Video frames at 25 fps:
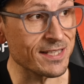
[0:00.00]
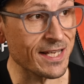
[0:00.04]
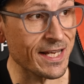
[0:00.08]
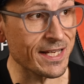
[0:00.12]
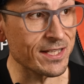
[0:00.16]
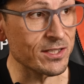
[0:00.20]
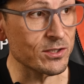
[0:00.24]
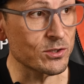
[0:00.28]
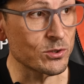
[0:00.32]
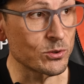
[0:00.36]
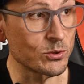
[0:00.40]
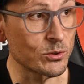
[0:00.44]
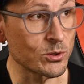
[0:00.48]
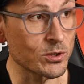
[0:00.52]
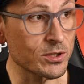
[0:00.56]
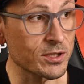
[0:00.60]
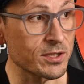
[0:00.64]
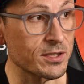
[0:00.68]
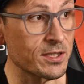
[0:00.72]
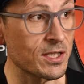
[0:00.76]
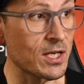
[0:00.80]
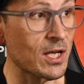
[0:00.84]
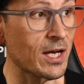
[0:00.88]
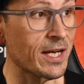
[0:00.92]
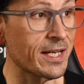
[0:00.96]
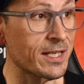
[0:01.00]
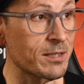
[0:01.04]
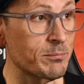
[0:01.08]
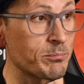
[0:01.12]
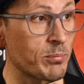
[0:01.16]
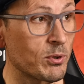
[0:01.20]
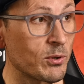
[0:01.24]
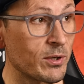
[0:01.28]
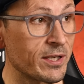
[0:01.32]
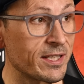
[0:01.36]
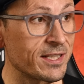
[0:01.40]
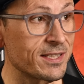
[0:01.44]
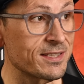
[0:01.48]
and took
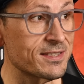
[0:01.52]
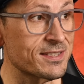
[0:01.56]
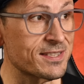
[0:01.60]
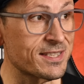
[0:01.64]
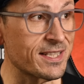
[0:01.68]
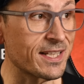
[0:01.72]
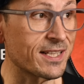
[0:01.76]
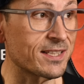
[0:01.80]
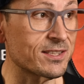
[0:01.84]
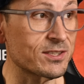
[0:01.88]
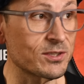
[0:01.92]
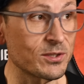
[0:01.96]
9.6.